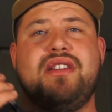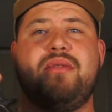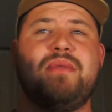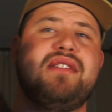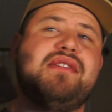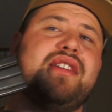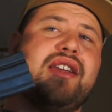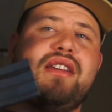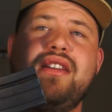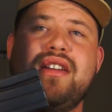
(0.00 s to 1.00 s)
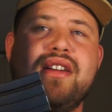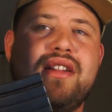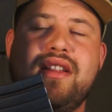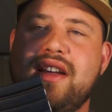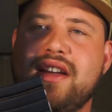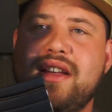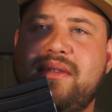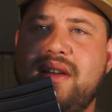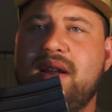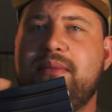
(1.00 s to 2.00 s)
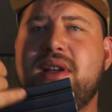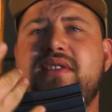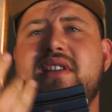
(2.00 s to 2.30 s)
I'm not saying, like I said, I'm not